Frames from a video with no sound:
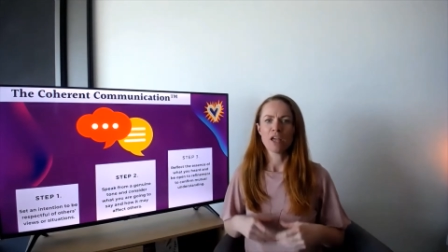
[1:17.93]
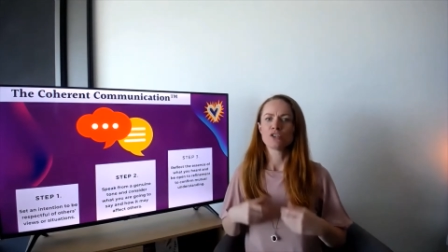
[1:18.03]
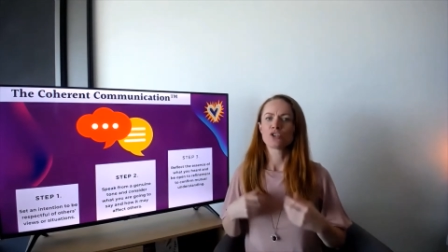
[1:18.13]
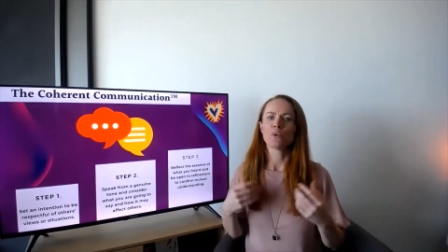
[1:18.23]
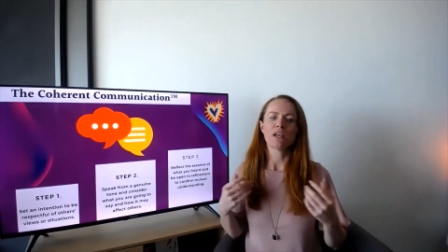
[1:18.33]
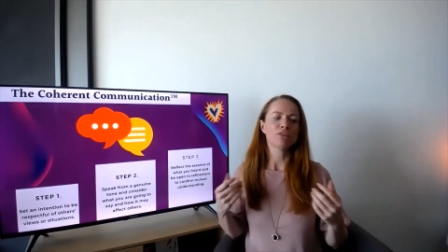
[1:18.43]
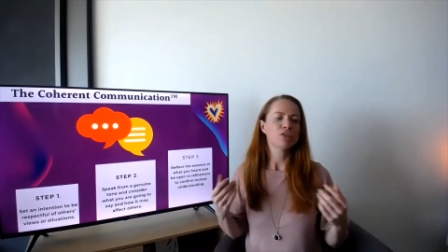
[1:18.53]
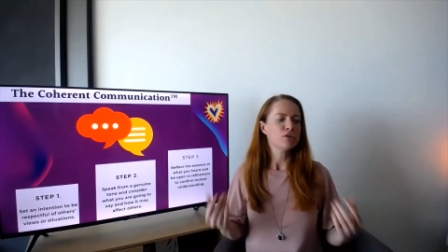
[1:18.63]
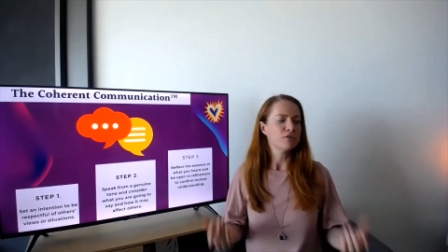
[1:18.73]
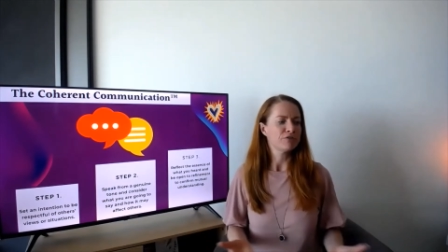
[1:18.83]
So if
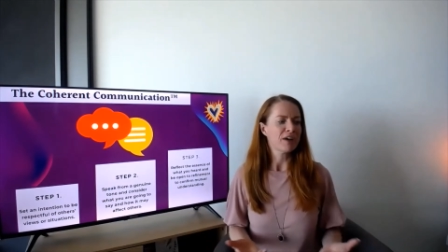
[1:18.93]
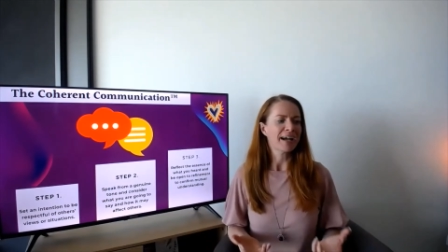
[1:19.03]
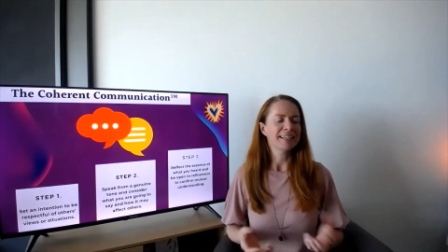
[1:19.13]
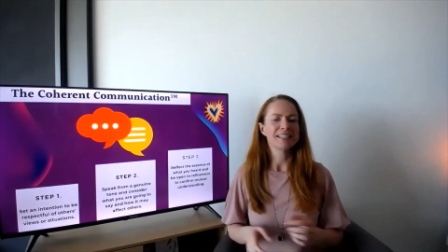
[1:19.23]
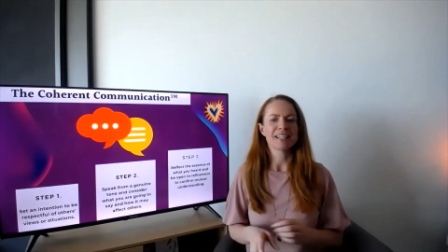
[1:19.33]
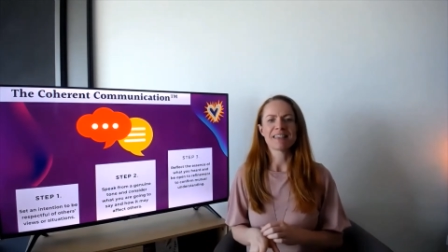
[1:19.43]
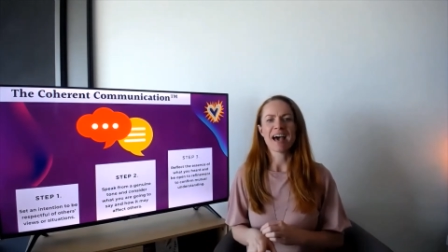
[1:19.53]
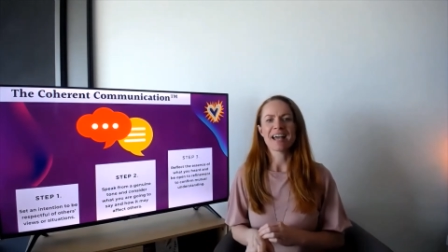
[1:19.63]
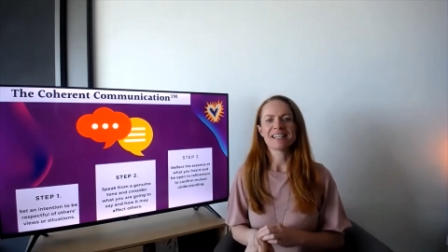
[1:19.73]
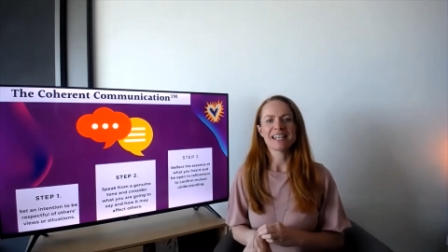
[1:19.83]
you find
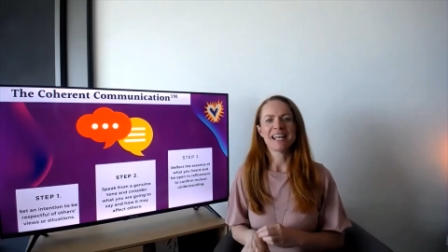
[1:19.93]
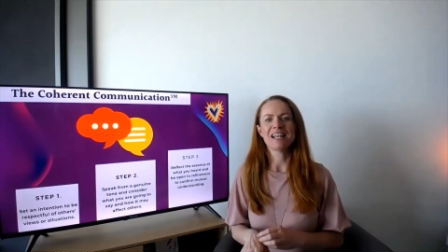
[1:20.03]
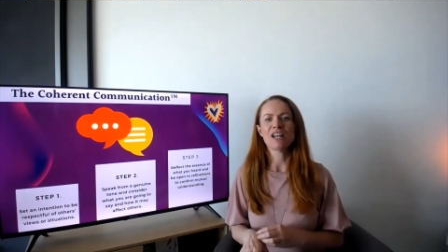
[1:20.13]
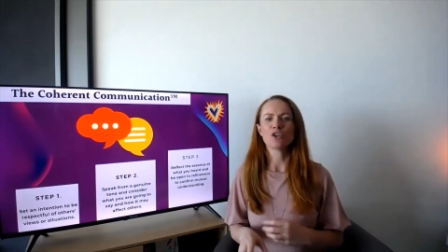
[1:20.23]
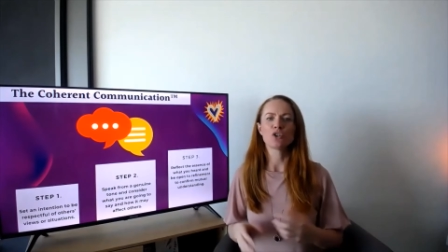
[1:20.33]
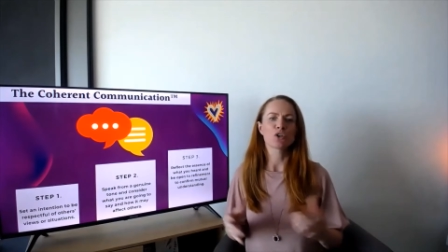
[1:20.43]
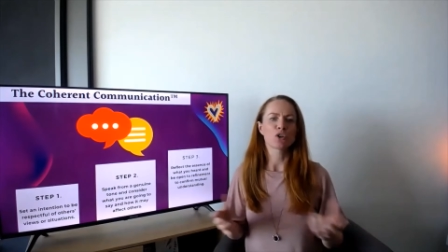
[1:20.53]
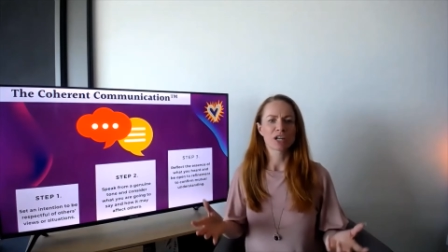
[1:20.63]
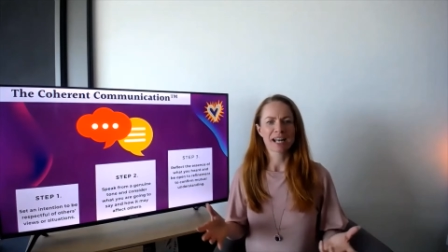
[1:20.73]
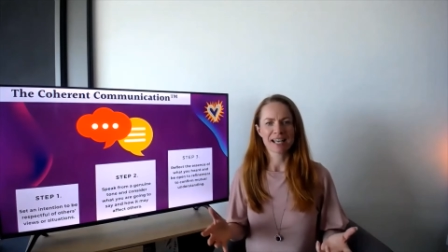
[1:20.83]
that in your
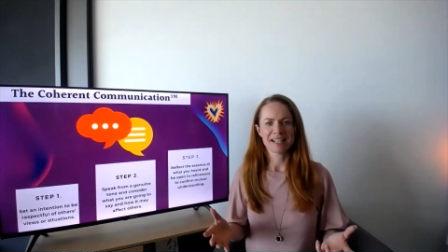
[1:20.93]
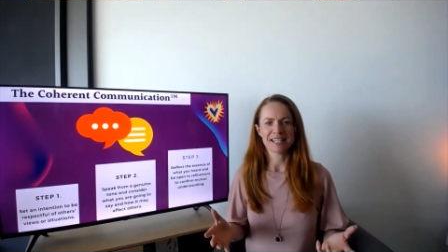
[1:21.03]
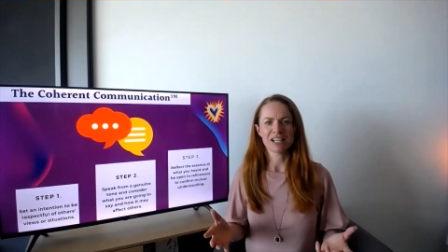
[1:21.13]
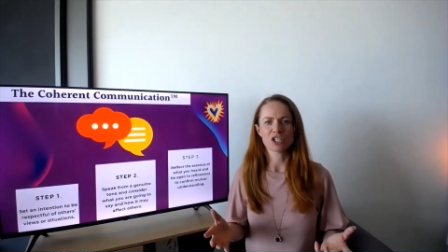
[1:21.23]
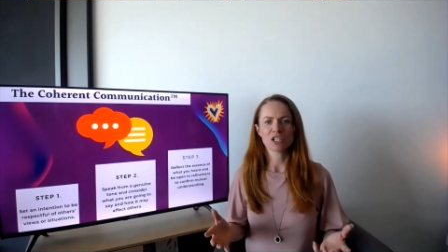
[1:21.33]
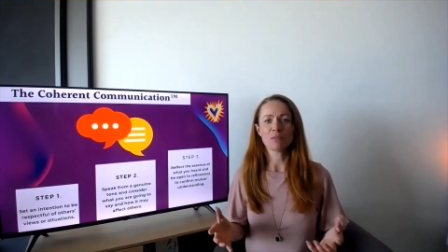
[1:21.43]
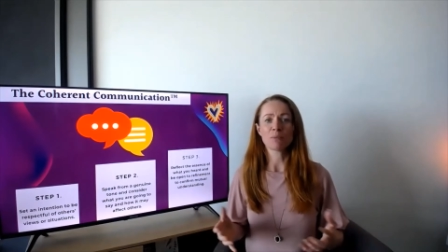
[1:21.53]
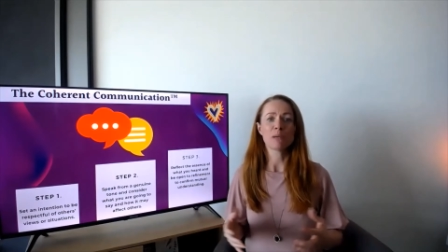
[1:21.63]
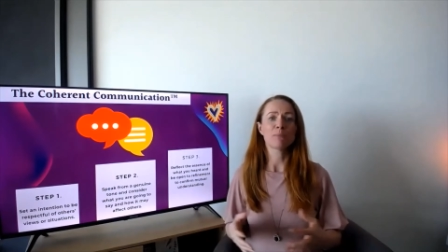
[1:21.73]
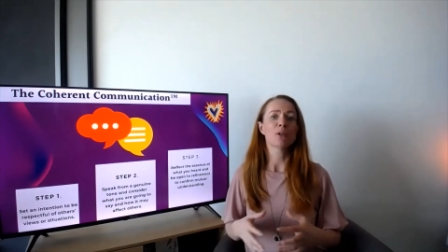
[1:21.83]
organization,
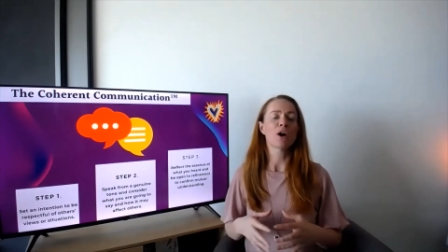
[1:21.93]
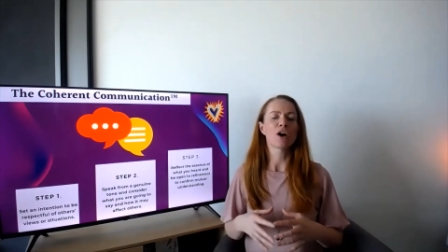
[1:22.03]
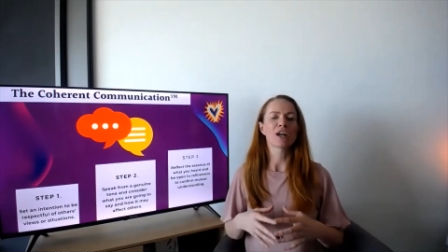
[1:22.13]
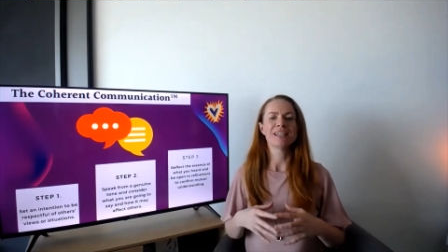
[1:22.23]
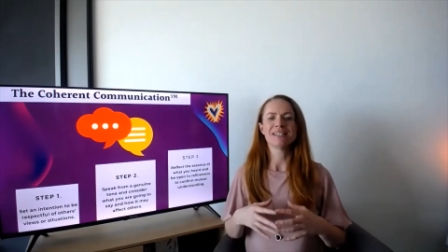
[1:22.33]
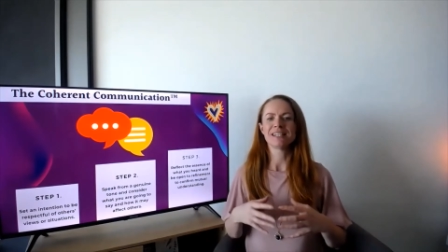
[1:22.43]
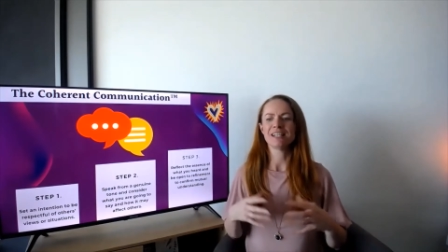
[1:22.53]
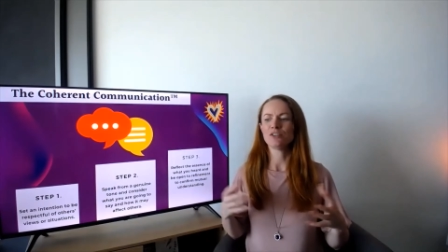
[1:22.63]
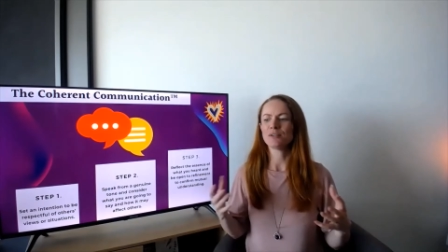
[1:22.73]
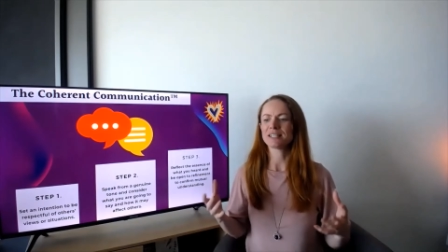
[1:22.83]
people are
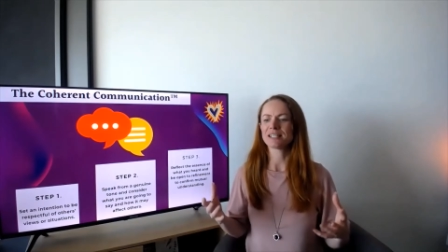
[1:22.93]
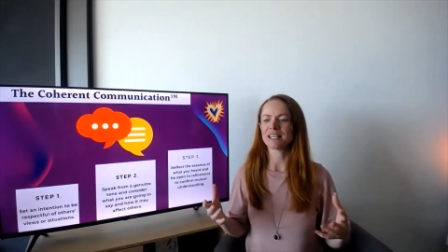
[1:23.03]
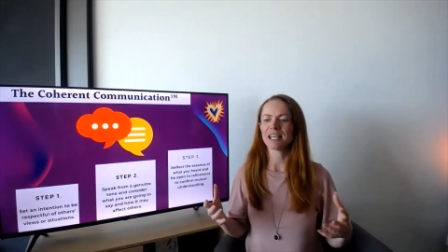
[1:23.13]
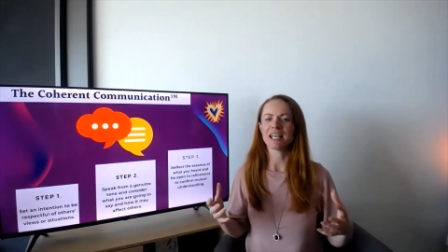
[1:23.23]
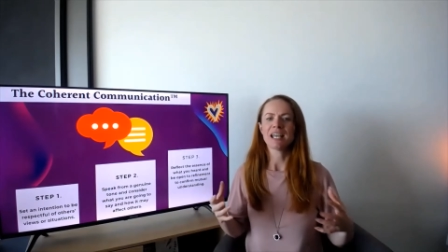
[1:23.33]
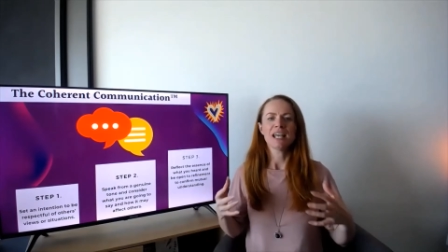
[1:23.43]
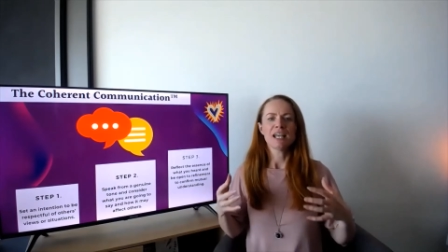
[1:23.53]
continuously